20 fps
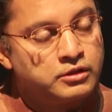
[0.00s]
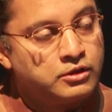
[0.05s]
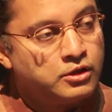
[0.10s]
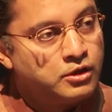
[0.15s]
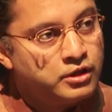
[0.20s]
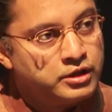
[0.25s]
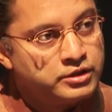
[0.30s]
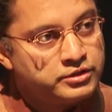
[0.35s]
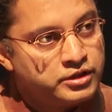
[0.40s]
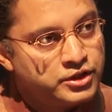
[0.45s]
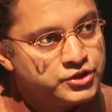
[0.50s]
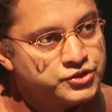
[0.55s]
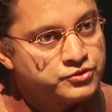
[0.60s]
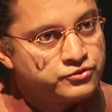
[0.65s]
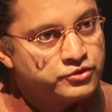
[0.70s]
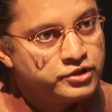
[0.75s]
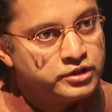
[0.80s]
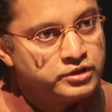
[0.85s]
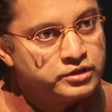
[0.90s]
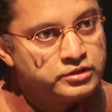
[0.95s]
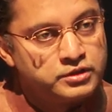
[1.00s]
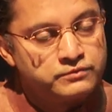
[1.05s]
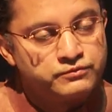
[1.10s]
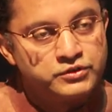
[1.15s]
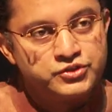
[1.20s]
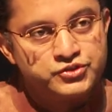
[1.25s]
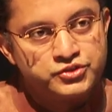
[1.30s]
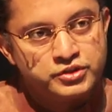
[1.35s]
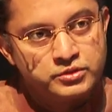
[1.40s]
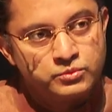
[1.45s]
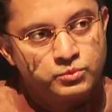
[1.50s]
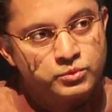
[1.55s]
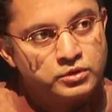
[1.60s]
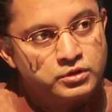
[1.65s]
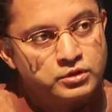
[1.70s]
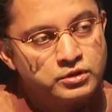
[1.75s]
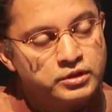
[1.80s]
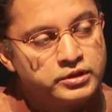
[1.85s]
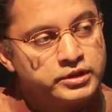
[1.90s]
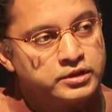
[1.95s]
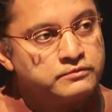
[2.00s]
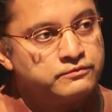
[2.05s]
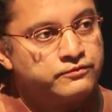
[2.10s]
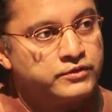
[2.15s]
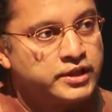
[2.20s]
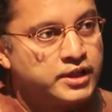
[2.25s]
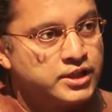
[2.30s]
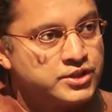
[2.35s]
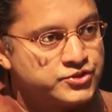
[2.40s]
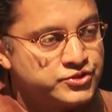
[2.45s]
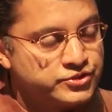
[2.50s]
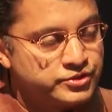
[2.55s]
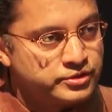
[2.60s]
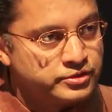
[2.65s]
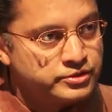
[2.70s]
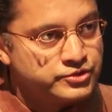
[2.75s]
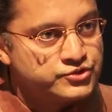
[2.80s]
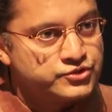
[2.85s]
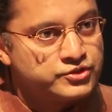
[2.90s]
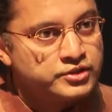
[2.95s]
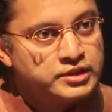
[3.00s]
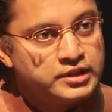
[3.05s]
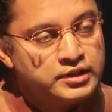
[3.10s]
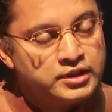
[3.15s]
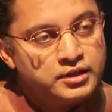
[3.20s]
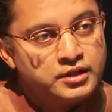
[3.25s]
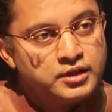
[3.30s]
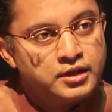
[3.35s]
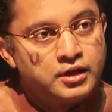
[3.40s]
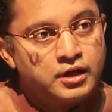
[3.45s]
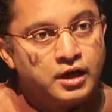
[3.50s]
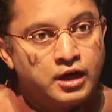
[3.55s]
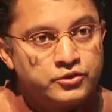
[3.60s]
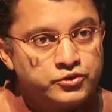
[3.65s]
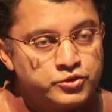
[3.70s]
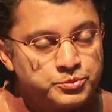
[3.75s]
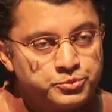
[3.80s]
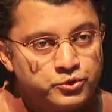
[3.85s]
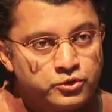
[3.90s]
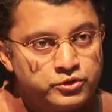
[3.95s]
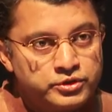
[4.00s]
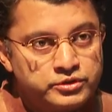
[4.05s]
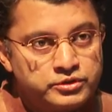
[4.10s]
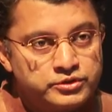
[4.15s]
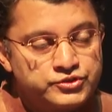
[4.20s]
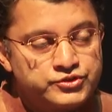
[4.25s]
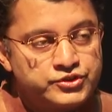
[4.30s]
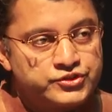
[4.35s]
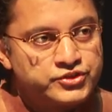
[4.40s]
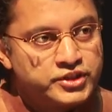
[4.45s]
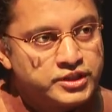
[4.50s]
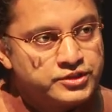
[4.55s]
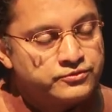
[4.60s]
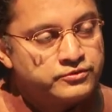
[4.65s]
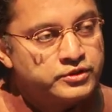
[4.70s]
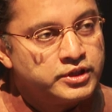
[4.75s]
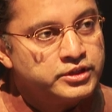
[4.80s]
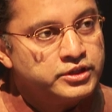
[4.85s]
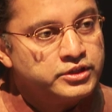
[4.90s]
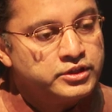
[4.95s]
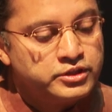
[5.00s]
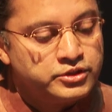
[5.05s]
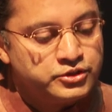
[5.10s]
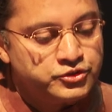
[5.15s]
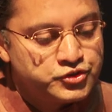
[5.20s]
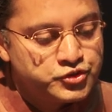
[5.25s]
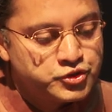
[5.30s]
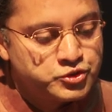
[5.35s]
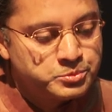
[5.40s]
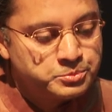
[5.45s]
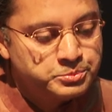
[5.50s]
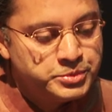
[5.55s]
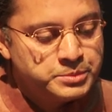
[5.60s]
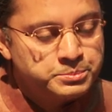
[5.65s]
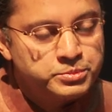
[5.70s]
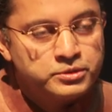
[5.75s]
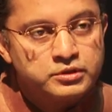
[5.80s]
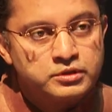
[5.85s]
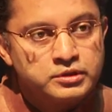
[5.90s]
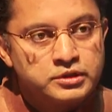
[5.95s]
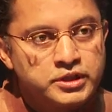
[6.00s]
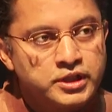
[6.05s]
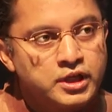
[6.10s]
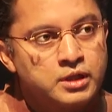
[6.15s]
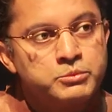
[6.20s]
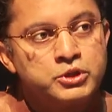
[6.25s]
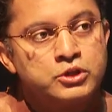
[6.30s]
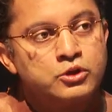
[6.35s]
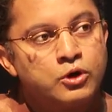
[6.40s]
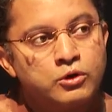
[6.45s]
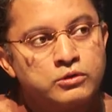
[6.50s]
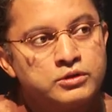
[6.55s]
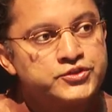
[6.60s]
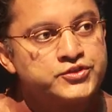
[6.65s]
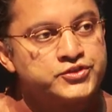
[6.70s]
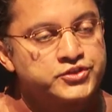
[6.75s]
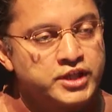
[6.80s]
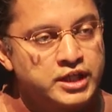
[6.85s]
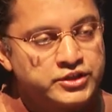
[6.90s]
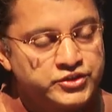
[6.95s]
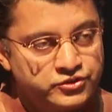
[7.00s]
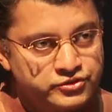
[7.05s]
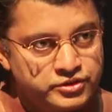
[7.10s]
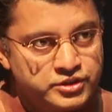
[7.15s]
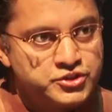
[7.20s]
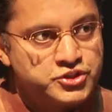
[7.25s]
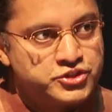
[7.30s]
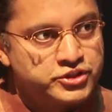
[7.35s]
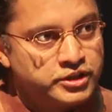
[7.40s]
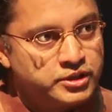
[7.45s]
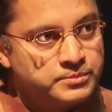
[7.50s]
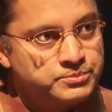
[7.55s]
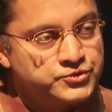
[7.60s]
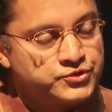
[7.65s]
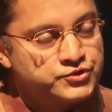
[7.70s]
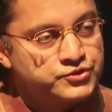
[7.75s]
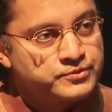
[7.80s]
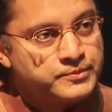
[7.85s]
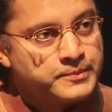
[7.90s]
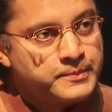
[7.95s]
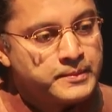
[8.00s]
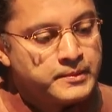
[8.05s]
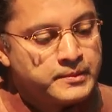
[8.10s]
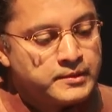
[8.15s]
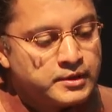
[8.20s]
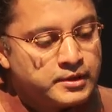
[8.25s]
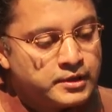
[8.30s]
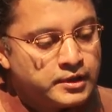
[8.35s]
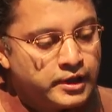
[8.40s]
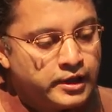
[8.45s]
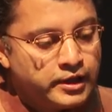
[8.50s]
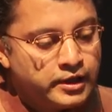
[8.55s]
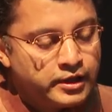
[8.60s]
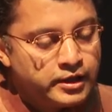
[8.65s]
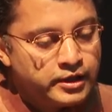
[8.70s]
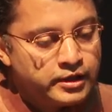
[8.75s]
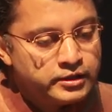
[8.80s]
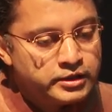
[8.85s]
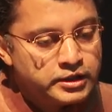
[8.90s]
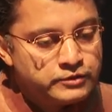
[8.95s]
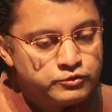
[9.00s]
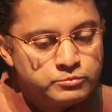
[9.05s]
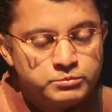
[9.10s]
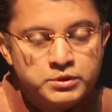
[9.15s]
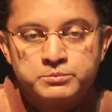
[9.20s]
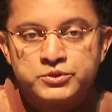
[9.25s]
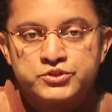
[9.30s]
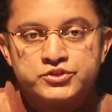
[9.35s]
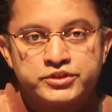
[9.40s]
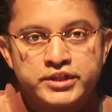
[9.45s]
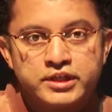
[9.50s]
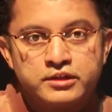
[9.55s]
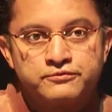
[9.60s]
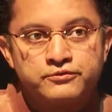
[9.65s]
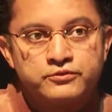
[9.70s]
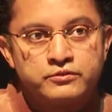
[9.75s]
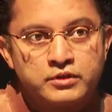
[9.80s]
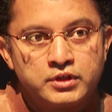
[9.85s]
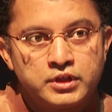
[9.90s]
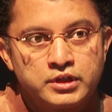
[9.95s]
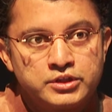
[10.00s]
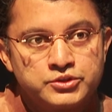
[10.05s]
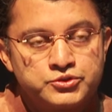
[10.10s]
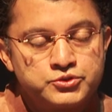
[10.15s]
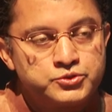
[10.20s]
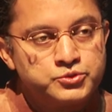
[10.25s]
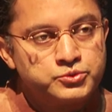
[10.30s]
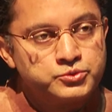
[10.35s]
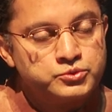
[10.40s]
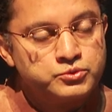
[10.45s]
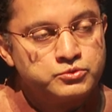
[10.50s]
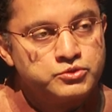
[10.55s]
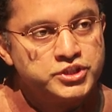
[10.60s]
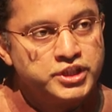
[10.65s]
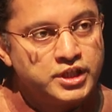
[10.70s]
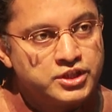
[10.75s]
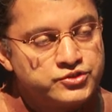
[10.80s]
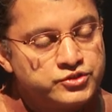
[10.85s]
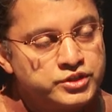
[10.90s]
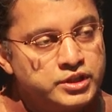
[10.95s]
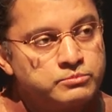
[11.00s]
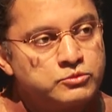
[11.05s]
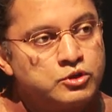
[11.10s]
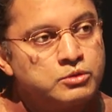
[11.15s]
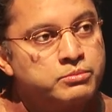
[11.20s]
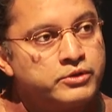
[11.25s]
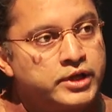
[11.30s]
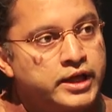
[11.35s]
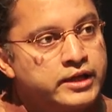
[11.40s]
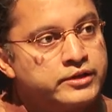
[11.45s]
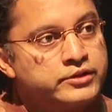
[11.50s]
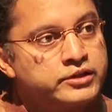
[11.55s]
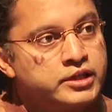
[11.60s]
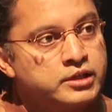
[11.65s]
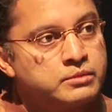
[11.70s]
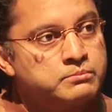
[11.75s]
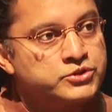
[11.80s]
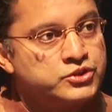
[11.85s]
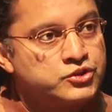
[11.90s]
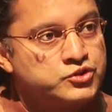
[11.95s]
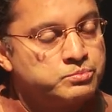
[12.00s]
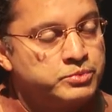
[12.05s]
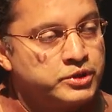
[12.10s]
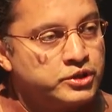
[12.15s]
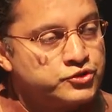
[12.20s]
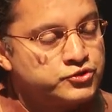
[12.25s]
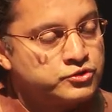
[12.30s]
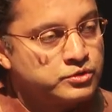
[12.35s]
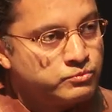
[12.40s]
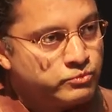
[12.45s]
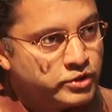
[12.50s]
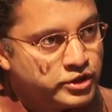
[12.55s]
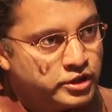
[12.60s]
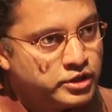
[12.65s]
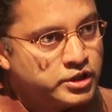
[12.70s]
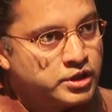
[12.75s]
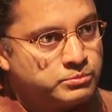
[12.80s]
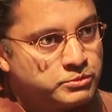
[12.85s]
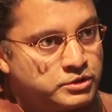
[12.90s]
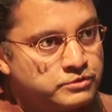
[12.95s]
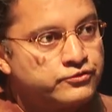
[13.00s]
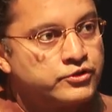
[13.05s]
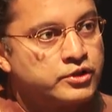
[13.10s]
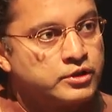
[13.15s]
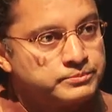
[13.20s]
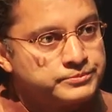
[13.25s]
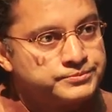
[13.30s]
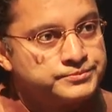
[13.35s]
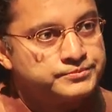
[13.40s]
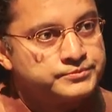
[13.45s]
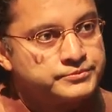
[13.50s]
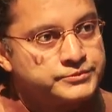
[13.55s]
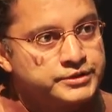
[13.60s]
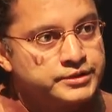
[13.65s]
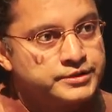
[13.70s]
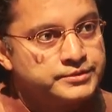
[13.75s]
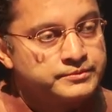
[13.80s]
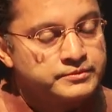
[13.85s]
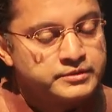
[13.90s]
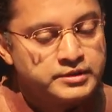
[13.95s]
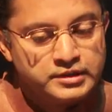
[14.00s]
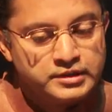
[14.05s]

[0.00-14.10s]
the law industry, in the VC world, in financiers, entrepreneurs, etc., is people come in all sizes and shapes. And it would be a mistake for us to judge them or brand them just based on where they're coming from. Okay?